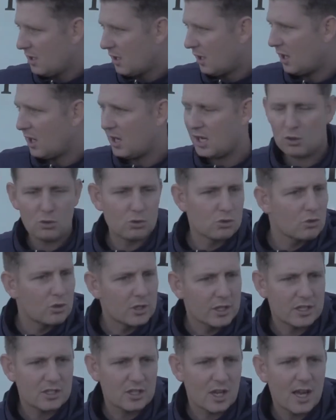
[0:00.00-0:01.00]
and then he goes on
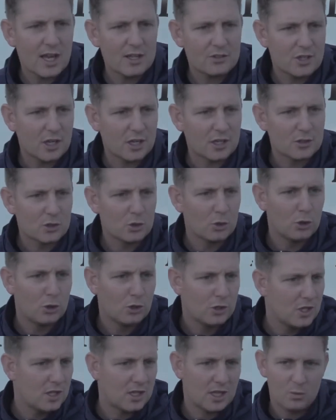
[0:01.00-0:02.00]
and gets a hat-trick. So
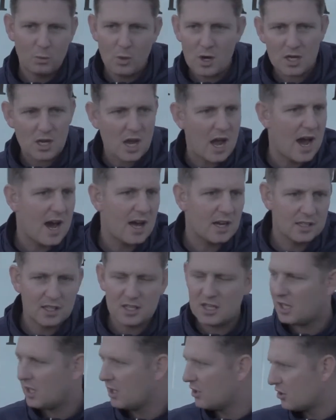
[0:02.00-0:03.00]
you can work hard
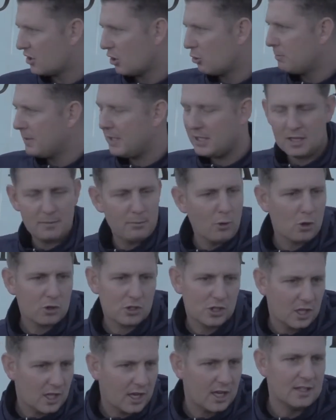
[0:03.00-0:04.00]
and you can still be in the
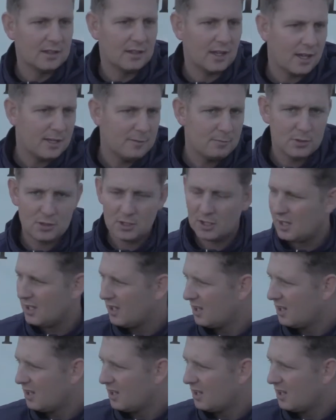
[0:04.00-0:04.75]
box at the right times.